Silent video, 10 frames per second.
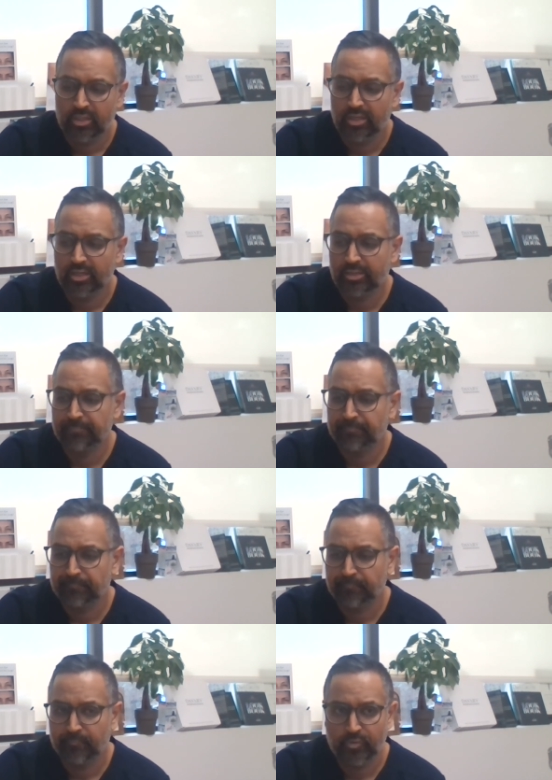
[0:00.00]
um,
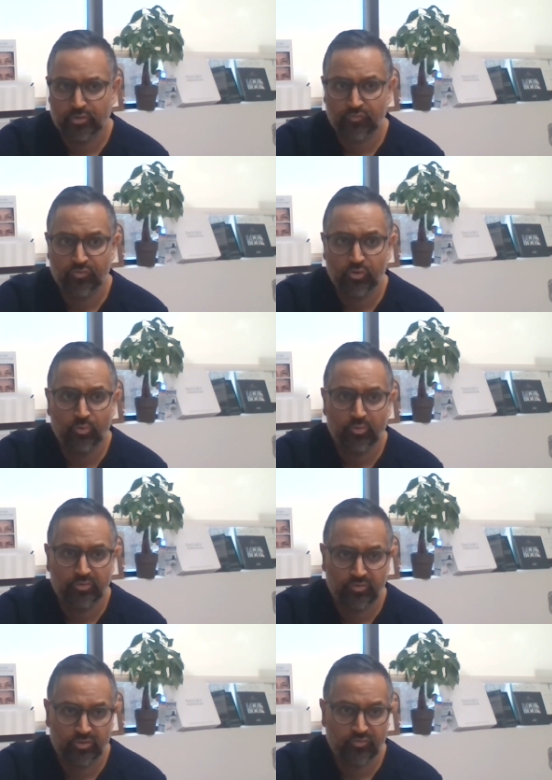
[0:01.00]
there's a few
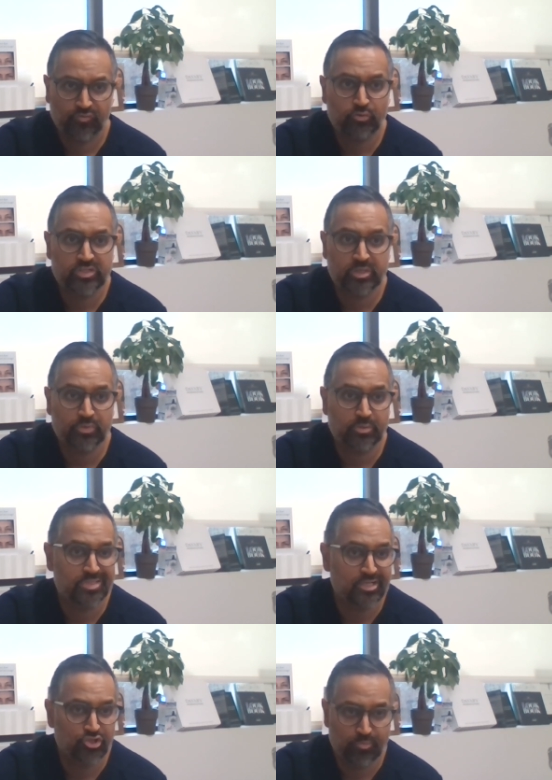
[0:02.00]
there's a few symptoms
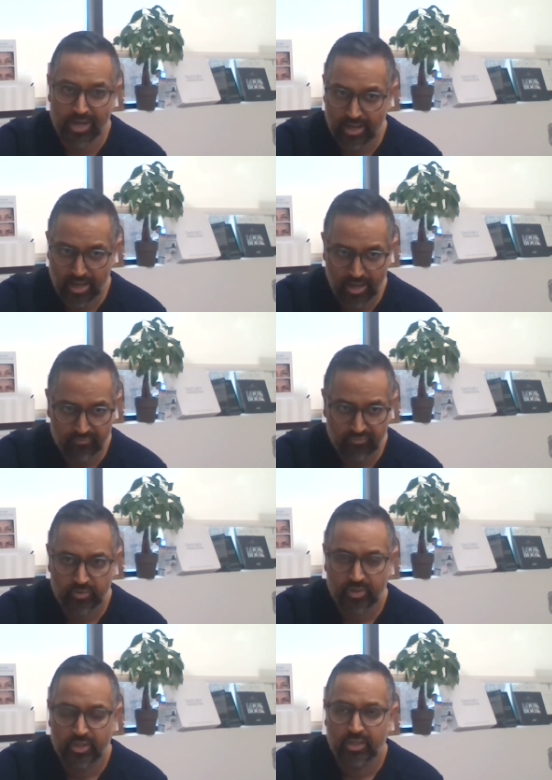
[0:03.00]
that you may have.
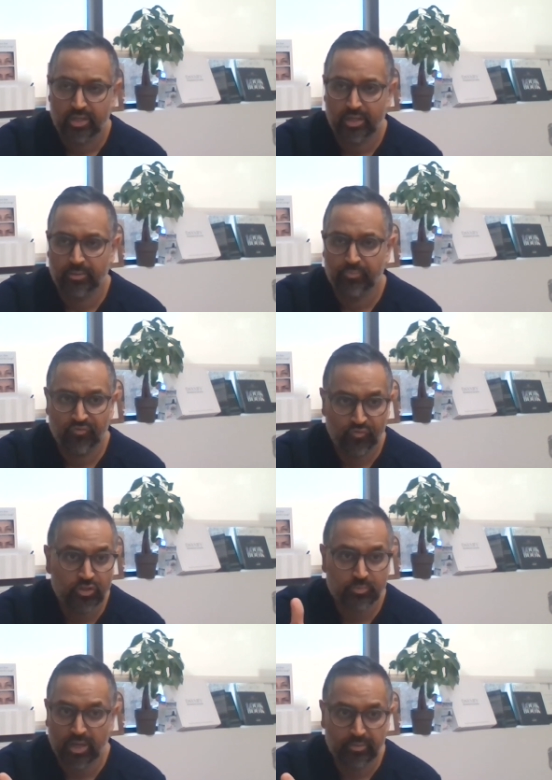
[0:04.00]
Um, the
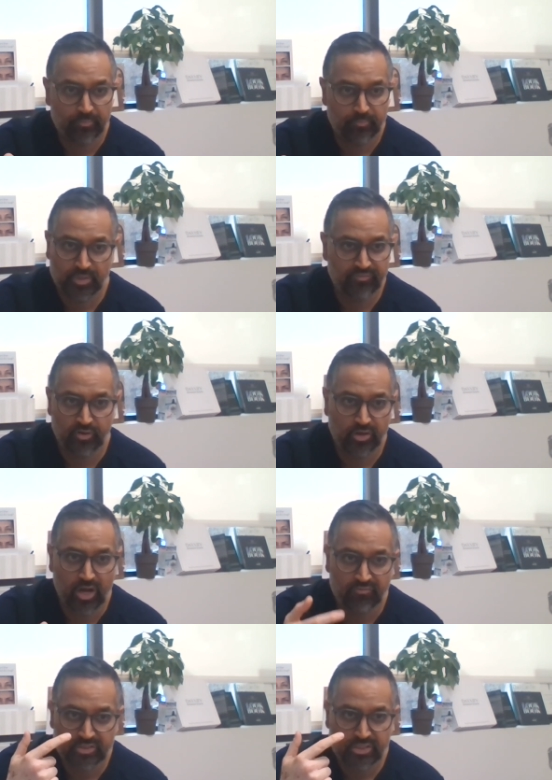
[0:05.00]
first might be very
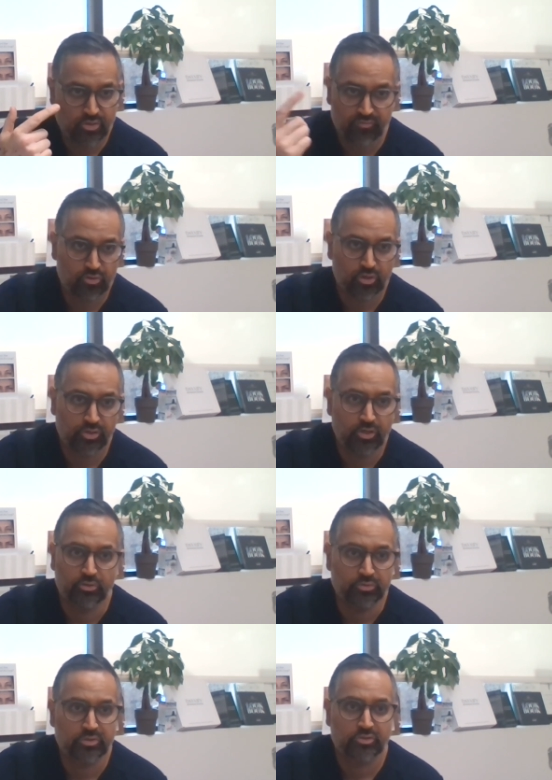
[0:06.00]
obvious. You have a crooked
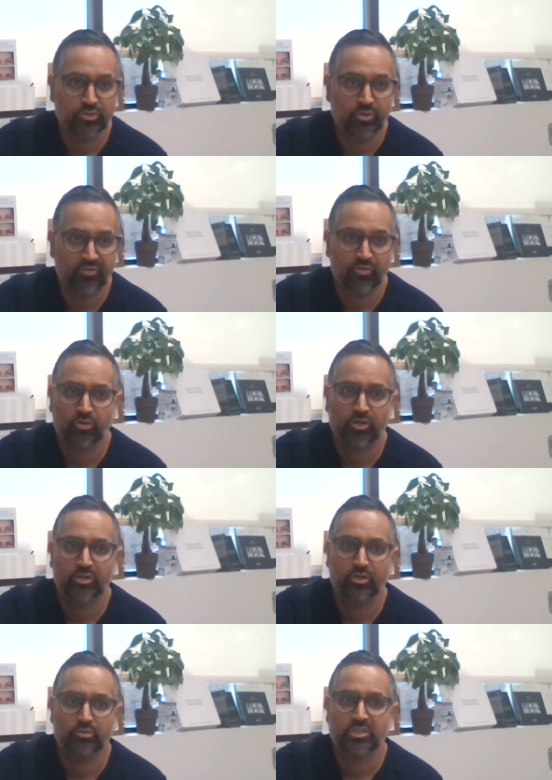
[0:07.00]
nose. You have a crooked
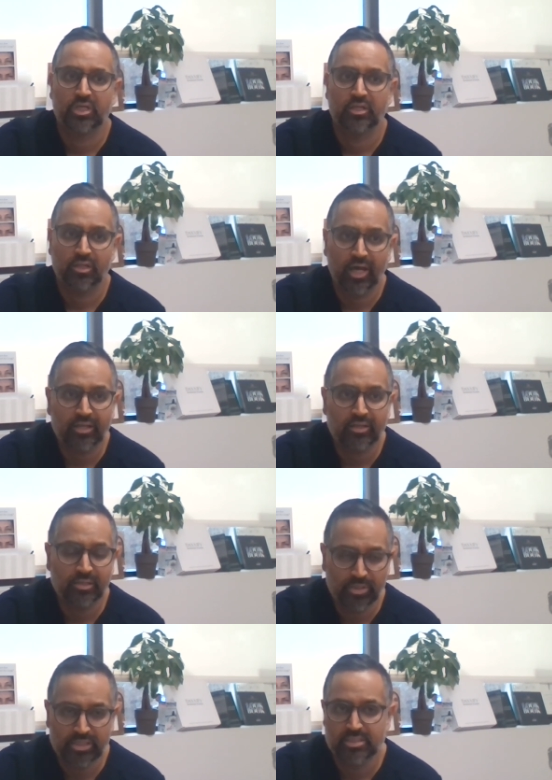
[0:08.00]
nose likely
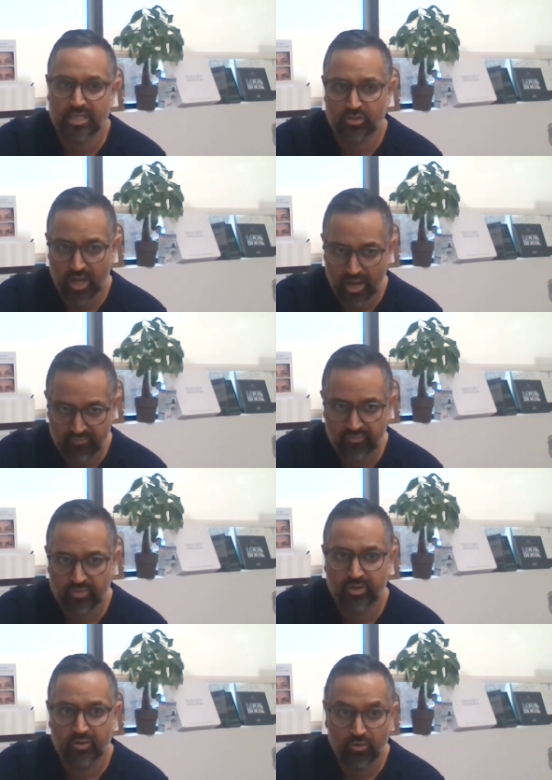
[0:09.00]
means that you have
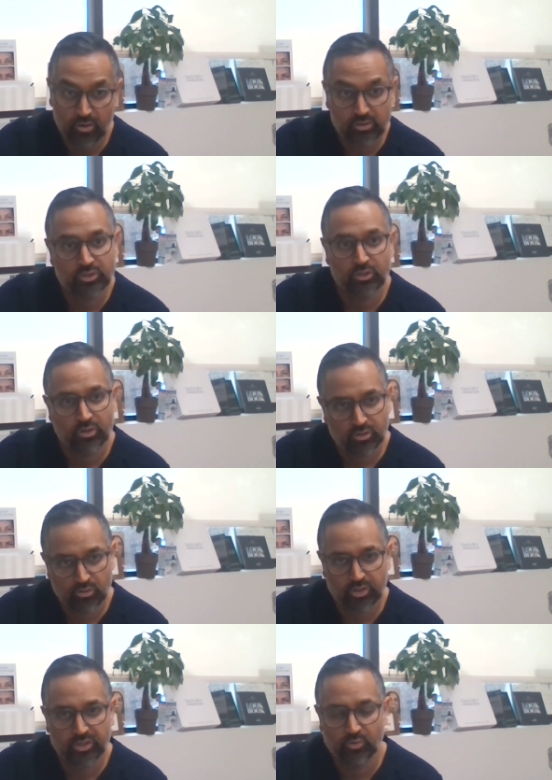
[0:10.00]
also a
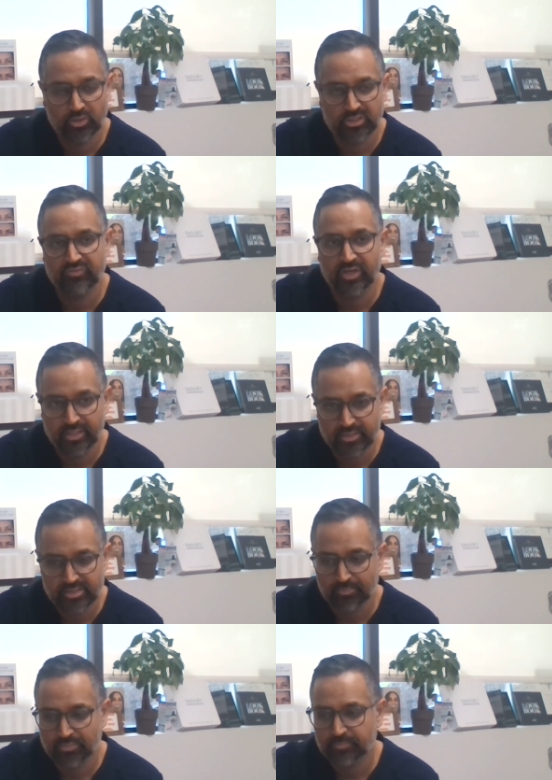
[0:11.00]
crooked or deviated
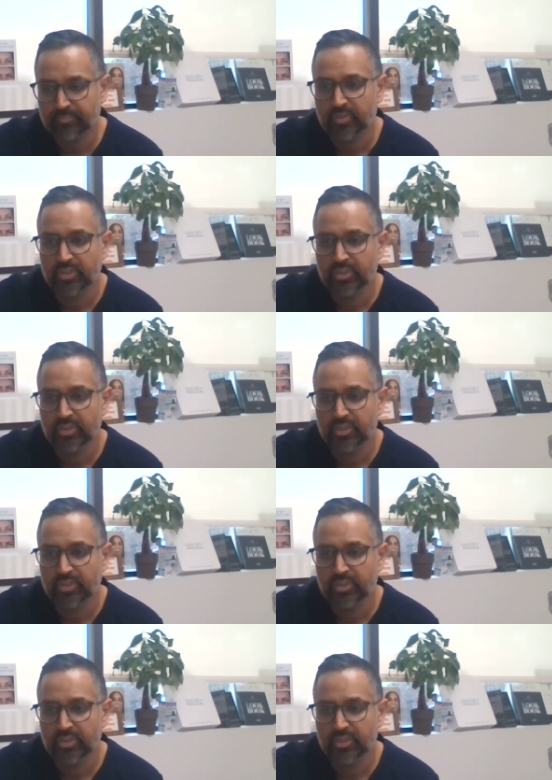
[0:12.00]
septum.